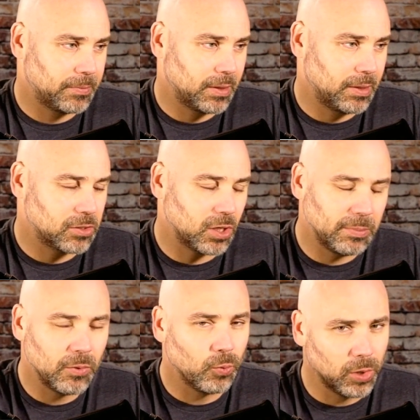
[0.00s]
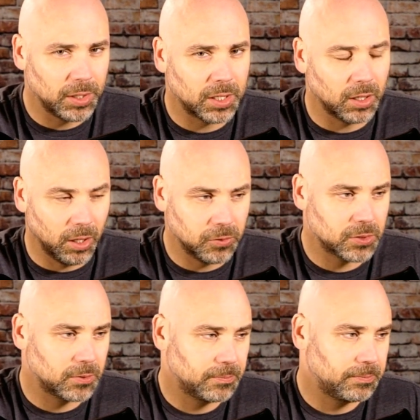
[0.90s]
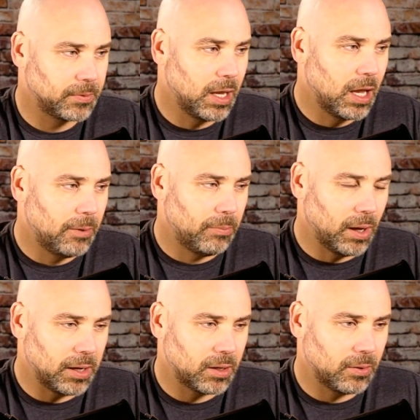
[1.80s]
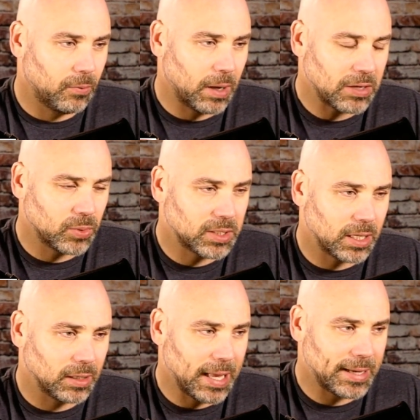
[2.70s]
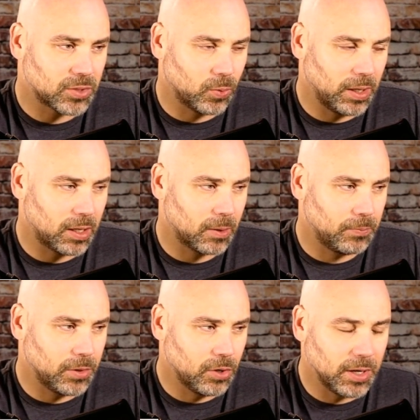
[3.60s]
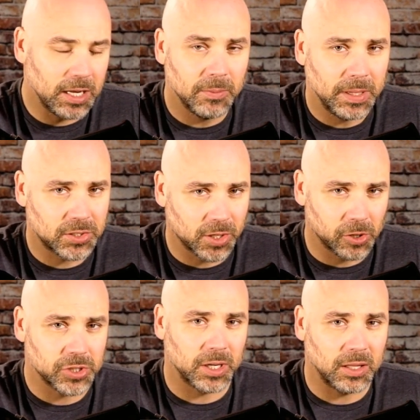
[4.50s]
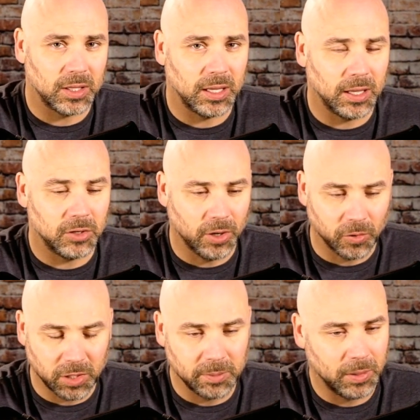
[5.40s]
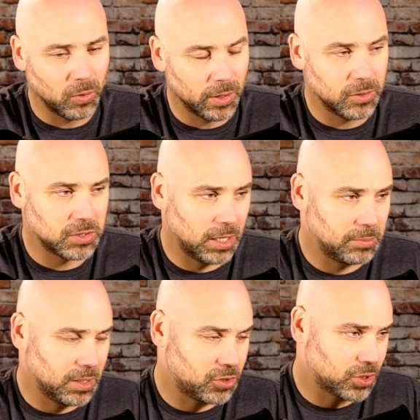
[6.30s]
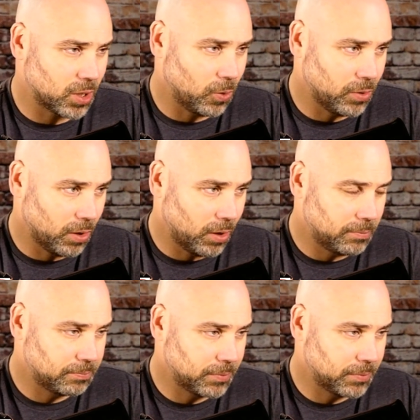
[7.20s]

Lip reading: It's going to be really close. But as we said last week, you need to be surging at the end. You don't need to be one of those teams that's just holding on.